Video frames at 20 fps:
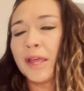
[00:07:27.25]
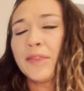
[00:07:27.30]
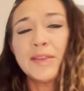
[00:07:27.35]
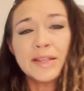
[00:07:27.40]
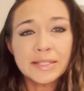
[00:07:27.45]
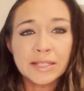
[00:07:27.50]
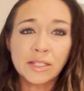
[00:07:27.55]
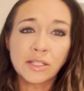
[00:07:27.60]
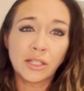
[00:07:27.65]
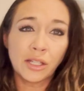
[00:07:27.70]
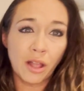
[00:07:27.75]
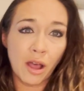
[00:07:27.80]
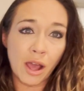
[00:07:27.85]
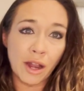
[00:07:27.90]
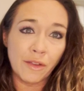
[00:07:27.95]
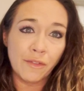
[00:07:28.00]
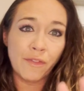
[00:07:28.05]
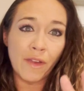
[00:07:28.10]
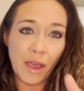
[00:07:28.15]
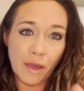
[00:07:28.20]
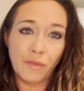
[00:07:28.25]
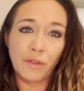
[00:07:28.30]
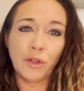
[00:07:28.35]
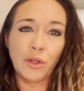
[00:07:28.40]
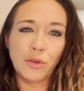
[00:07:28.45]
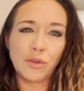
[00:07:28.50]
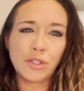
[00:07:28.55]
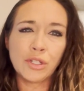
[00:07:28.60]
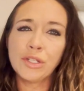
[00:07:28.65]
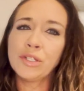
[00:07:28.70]
And this is a lot of
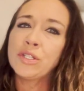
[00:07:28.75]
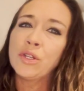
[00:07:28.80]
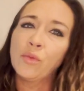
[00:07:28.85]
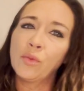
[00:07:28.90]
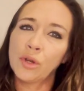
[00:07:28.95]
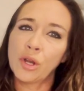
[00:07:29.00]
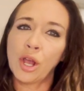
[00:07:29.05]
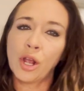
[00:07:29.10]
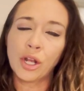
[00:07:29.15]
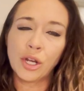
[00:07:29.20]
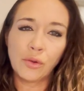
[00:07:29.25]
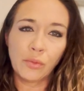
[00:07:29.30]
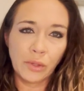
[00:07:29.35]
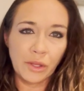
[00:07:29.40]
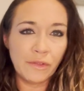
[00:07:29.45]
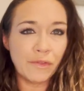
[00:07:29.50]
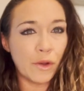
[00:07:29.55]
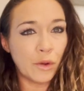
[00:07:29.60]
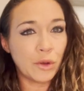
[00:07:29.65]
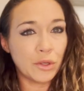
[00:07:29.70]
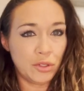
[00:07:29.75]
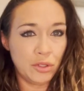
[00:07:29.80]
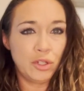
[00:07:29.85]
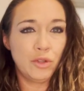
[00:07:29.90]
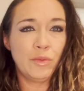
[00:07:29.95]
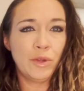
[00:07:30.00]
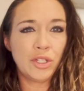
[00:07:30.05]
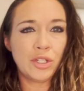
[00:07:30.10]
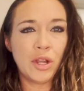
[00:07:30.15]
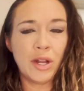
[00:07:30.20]
evolution, so we're not going to really focus
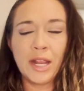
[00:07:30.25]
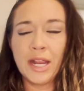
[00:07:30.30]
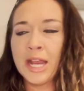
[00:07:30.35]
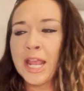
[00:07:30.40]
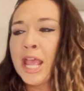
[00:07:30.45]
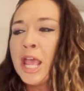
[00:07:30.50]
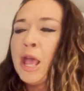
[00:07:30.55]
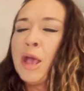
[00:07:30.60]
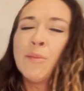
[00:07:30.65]
too much on it,